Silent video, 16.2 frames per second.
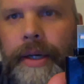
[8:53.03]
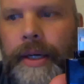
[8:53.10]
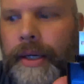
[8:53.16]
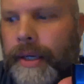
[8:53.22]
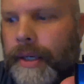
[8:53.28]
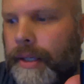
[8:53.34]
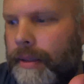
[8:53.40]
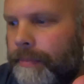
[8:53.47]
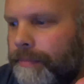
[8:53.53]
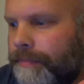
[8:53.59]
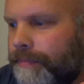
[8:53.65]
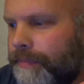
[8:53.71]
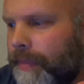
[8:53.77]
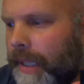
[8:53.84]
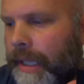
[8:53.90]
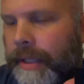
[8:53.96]

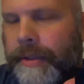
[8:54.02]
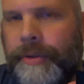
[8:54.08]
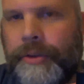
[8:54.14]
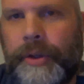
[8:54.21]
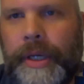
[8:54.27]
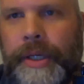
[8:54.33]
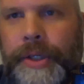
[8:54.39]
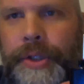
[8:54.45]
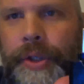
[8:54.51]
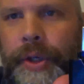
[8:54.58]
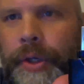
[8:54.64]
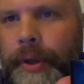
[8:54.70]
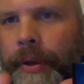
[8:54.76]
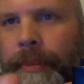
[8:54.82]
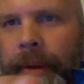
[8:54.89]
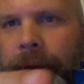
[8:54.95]
And trying to show
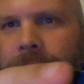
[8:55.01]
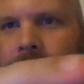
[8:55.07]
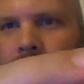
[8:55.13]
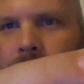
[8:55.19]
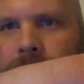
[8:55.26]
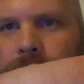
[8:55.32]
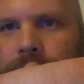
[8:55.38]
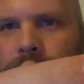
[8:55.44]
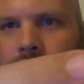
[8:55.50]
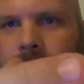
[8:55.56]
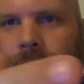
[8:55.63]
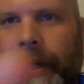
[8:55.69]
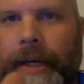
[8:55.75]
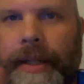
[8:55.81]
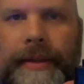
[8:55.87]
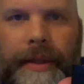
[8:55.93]
you, my fingers are so
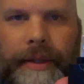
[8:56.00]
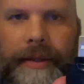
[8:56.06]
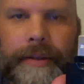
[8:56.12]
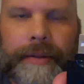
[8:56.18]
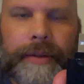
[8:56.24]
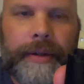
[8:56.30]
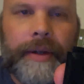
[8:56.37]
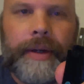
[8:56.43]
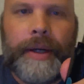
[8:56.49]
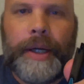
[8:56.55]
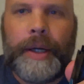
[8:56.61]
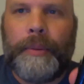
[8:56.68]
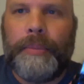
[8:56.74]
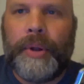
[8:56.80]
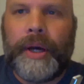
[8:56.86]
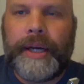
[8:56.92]
fat that it'll
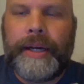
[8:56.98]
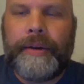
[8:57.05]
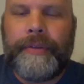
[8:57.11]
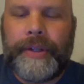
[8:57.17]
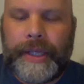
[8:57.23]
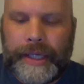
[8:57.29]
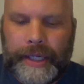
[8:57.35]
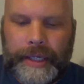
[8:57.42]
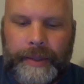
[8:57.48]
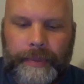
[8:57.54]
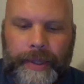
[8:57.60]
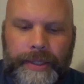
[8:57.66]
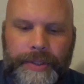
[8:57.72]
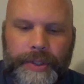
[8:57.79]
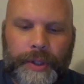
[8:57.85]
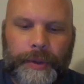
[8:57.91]
block everything
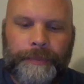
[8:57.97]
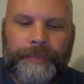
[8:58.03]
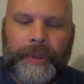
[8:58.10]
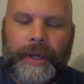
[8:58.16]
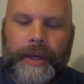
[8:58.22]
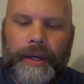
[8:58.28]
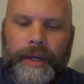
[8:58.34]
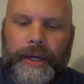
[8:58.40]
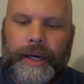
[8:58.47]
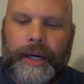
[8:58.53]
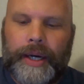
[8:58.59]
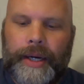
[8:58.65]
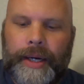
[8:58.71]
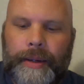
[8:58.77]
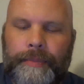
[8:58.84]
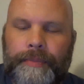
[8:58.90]
anyway. So,
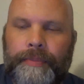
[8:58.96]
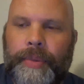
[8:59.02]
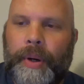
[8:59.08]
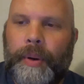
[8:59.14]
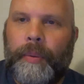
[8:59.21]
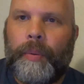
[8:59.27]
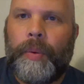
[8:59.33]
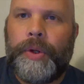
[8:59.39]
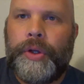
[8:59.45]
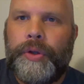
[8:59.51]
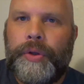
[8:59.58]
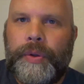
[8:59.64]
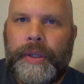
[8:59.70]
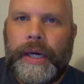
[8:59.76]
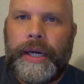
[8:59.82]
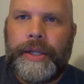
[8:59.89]
but when you
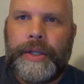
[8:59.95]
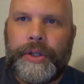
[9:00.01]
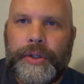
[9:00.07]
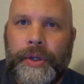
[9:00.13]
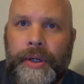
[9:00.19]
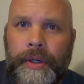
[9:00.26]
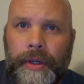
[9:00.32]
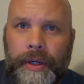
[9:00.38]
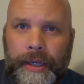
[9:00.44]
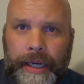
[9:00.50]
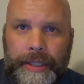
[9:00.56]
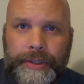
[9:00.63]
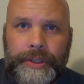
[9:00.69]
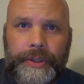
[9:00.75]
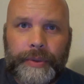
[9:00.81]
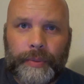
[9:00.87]
do that and you turn it on,
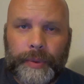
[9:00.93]
actually